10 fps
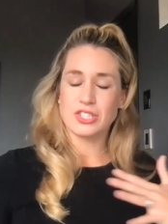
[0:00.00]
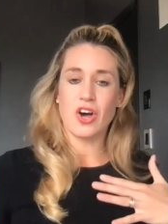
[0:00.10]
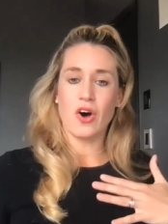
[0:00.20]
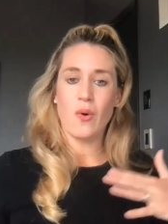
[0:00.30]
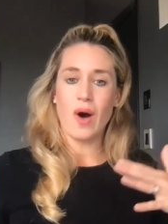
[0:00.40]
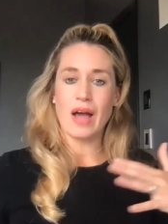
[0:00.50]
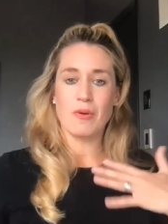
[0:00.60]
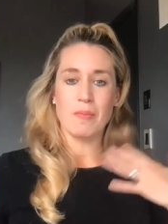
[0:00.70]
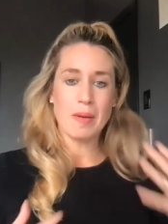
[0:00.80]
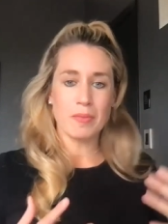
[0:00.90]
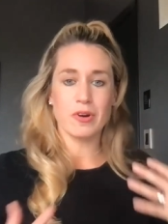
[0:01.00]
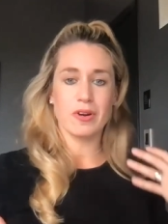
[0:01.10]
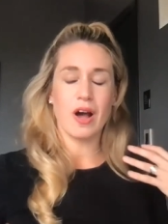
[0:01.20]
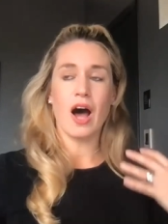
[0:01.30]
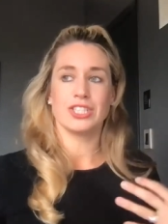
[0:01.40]
And so I
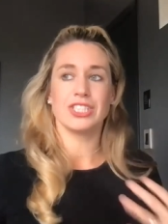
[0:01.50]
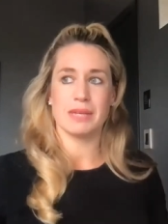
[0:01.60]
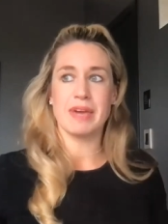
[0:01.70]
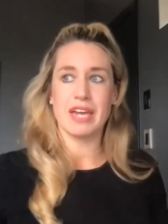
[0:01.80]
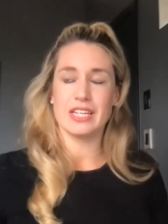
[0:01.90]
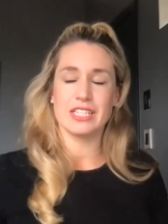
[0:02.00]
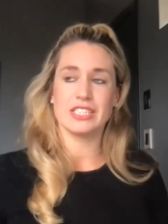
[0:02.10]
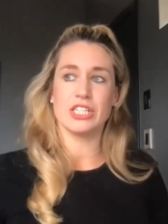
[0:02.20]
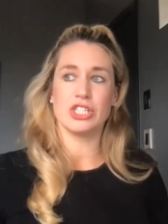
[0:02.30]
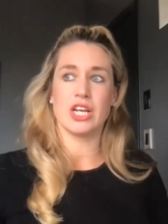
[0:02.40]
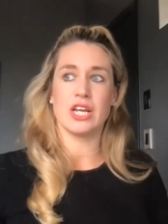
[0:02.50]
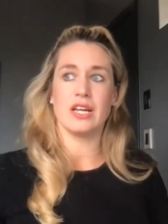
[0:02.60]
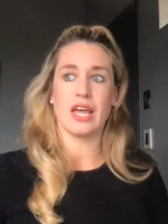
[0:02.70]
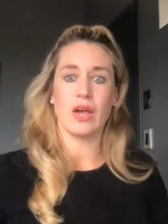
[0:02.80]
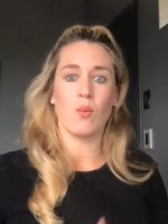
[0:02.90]
remember consciously making a
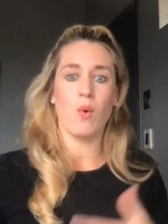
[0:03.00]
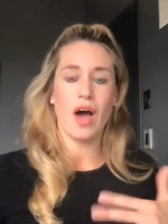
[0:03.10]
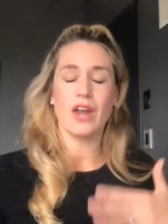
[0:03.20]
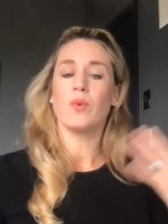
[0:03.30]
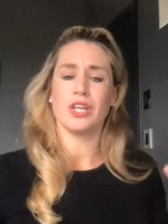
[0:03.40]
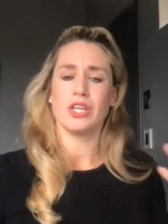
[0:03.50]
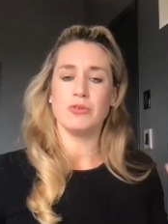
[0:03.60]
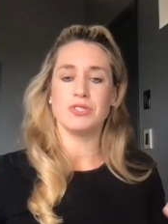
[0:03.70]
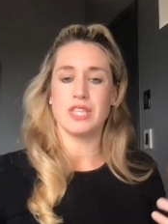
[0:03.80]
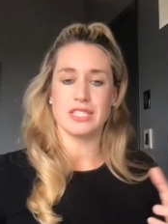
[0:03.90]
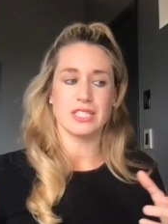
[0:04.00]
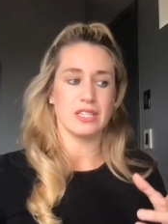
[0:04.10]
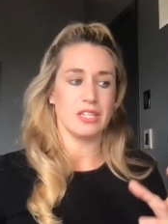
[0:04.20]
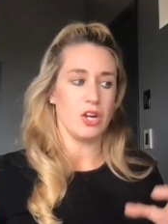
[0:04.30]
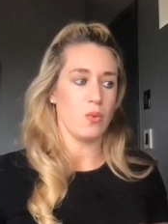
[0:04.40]
decision like, well, I don't want to use this,
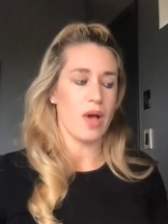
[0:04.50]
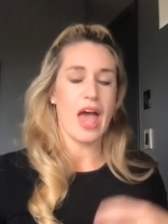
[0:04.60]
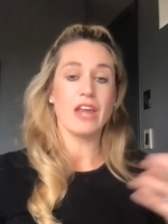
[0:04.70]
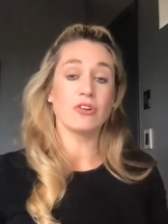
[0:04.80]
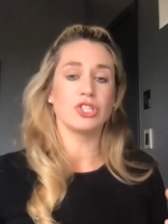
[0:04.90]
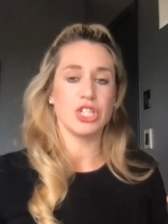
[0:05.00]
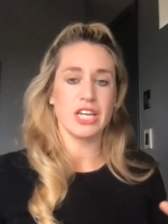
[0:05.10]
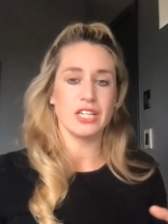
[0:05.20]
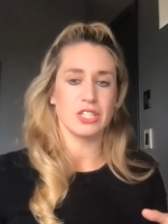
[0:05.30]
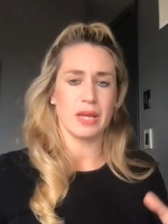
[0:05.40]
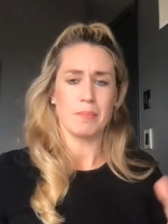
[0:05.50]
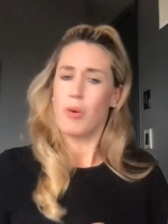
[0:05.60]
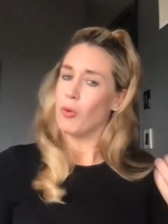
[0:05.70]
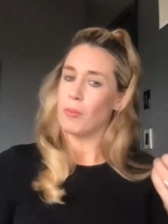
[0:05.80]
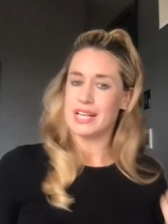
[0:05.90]
you know, energy to like
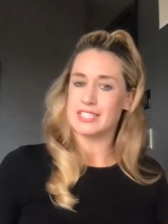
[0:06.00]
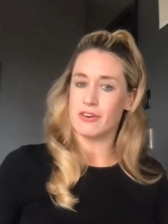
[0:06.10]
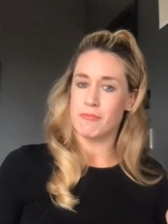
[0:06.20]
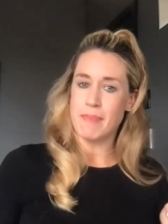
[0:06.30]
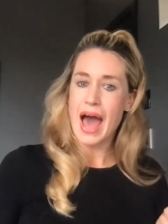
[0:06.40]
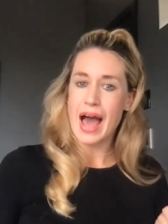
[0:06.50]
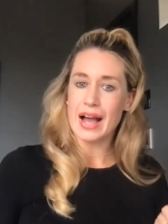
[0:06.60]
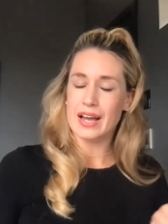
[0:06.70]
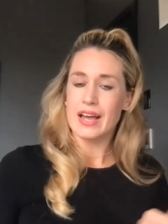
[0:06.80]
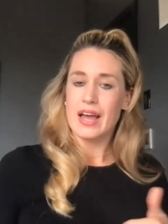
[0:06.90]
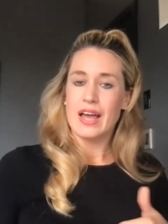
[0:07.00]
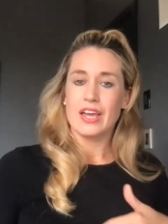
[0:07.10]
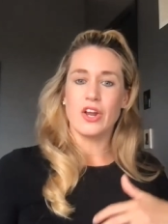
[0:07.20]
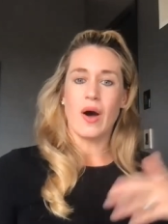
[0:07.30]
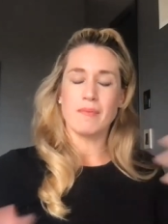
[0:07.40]
pull myself back.
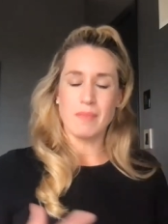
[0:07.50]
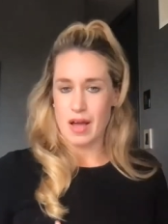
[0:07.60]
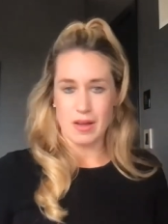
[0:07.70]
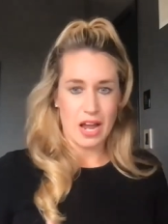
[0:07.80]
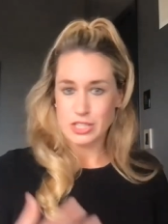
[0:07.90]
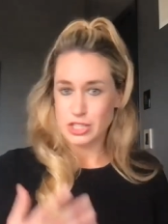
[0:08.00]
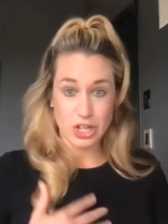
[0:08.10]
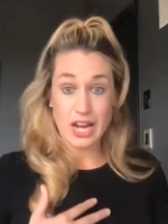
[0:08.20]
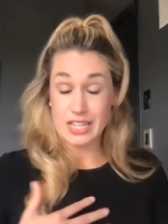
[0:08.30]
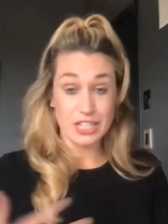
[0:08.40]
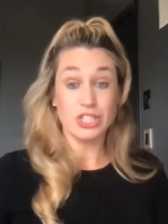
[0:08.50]
You know, I'm, I, I should, I